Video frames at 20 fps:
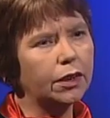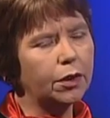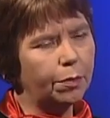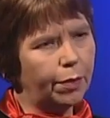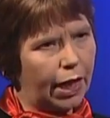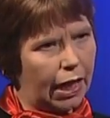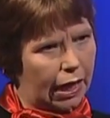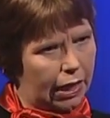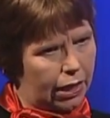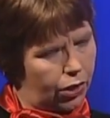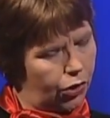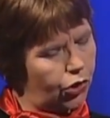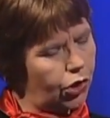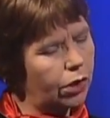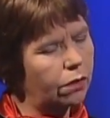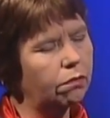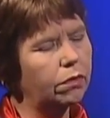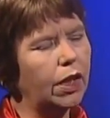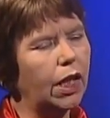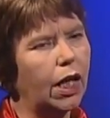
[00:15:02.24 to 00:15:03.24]
on the
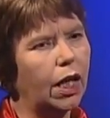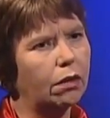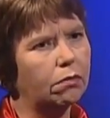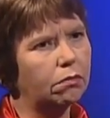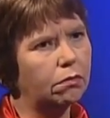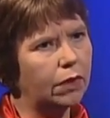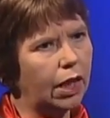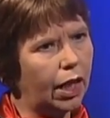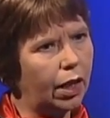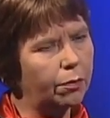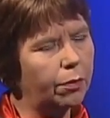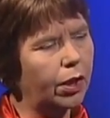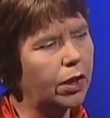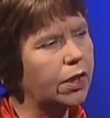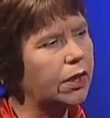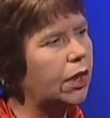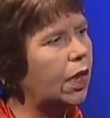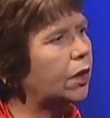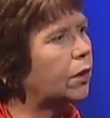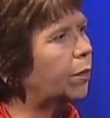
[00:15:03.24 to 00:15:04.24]
page. Yes. Yeah,
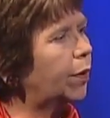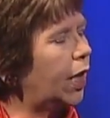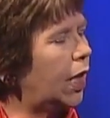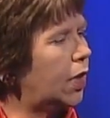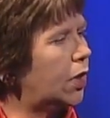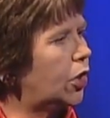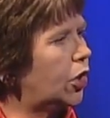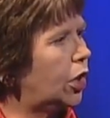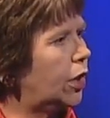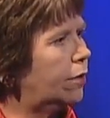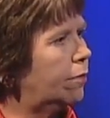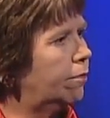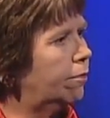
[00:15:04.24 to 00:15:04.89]
eyeballs well, on the page.